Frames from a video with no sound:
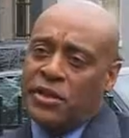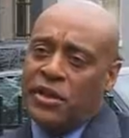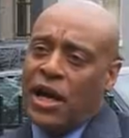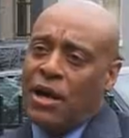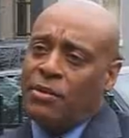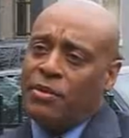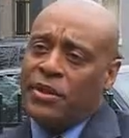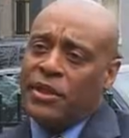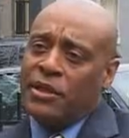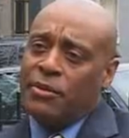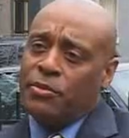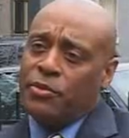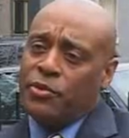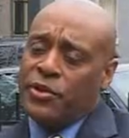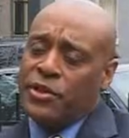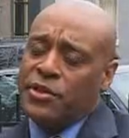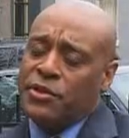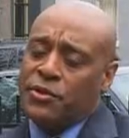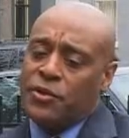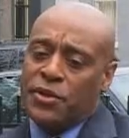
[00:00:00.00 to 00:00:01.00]
gobbling up
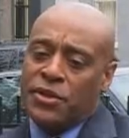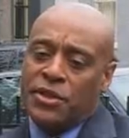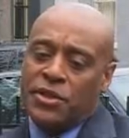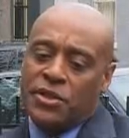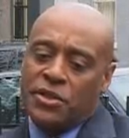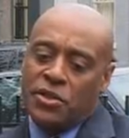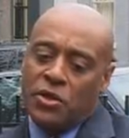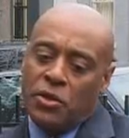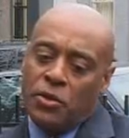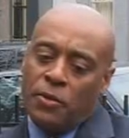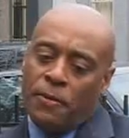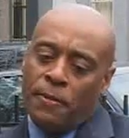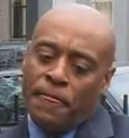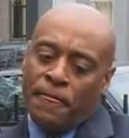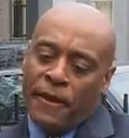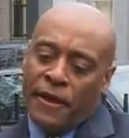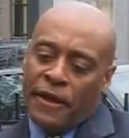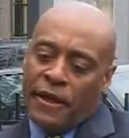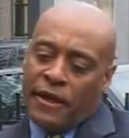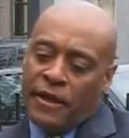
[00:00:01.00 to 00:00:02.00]
resources. So,
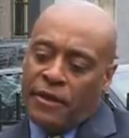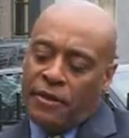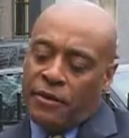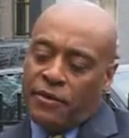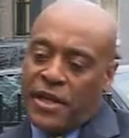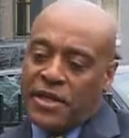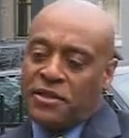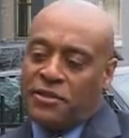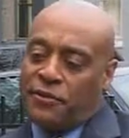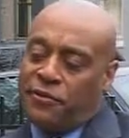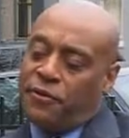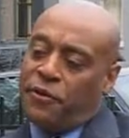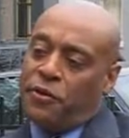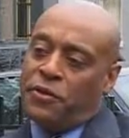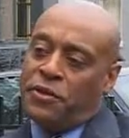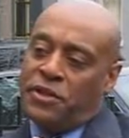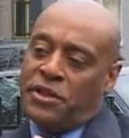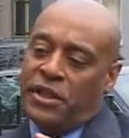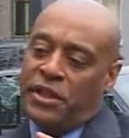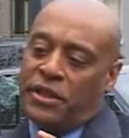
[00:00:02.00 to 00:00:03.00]
that's the
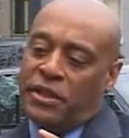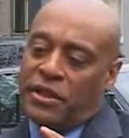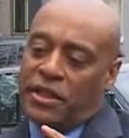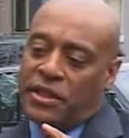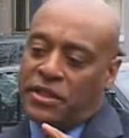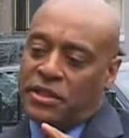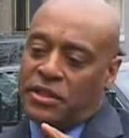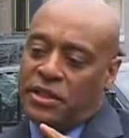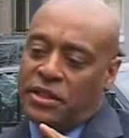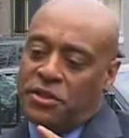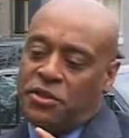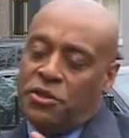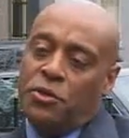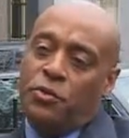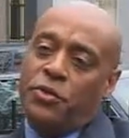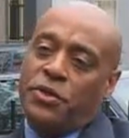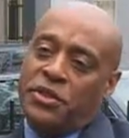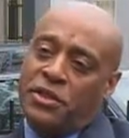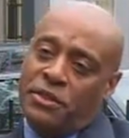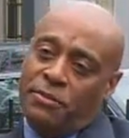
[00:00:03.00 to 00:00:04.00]
first thing. Let's
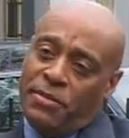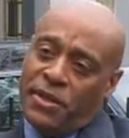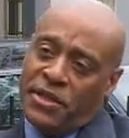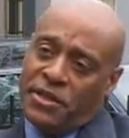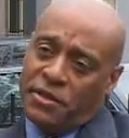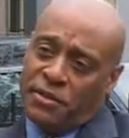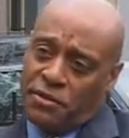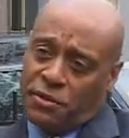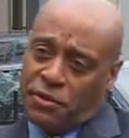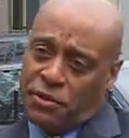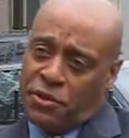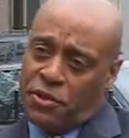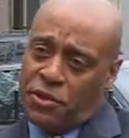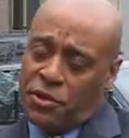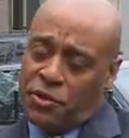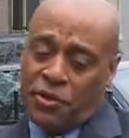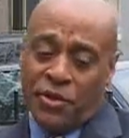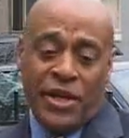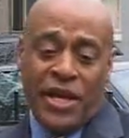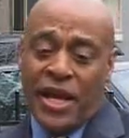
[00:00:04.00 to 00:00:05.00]
do what's in the best interest of
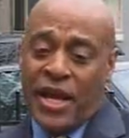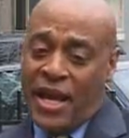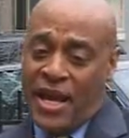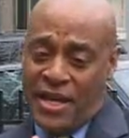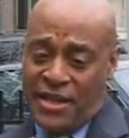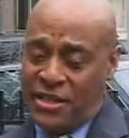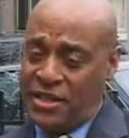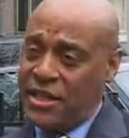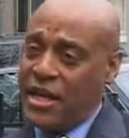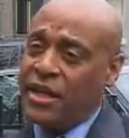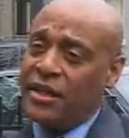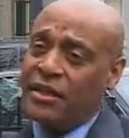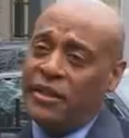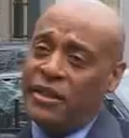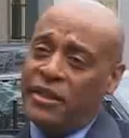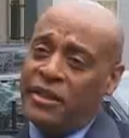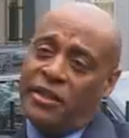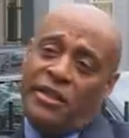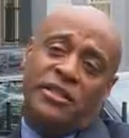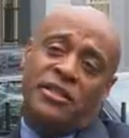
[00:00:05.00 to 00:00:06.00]
children. And
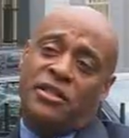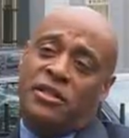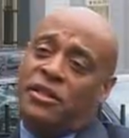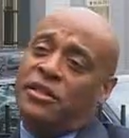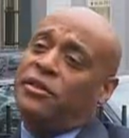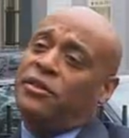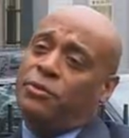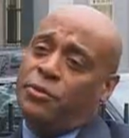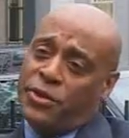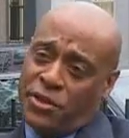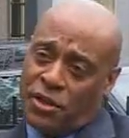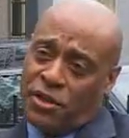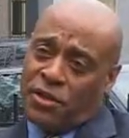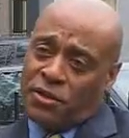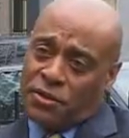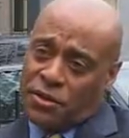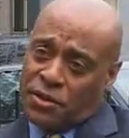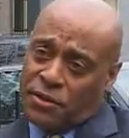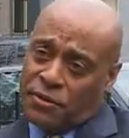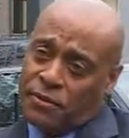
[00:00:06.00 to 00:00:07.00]
secondly, let's look at the
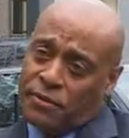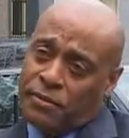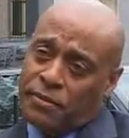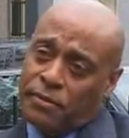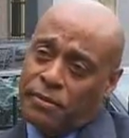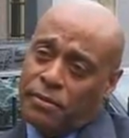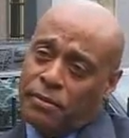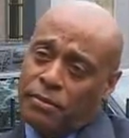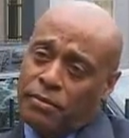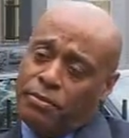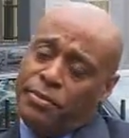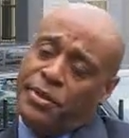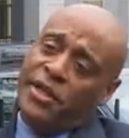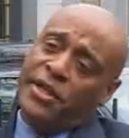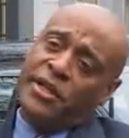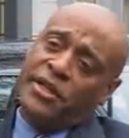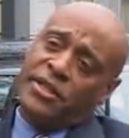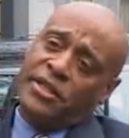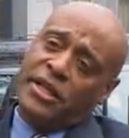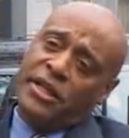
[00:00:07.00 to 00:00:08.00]
results.
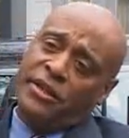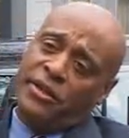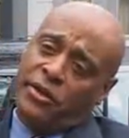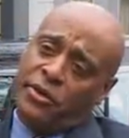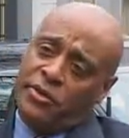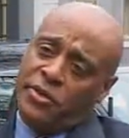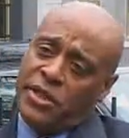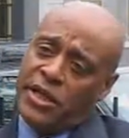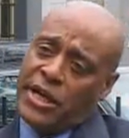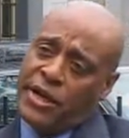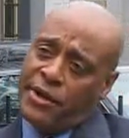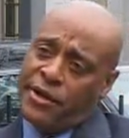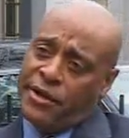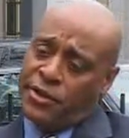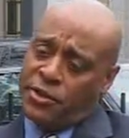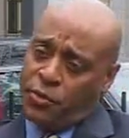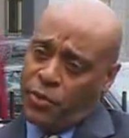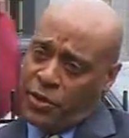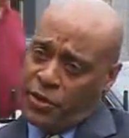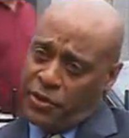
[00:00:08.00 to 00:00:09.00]
Because in those
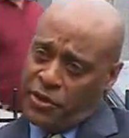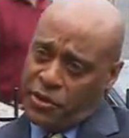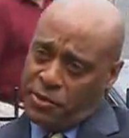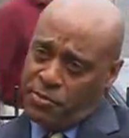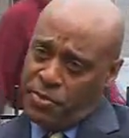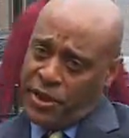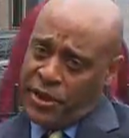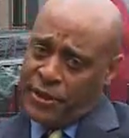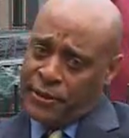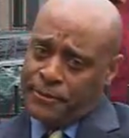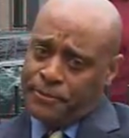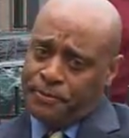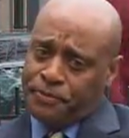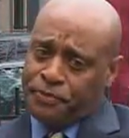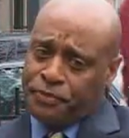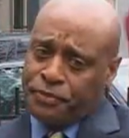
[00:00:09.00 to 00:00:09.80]
areas where there's been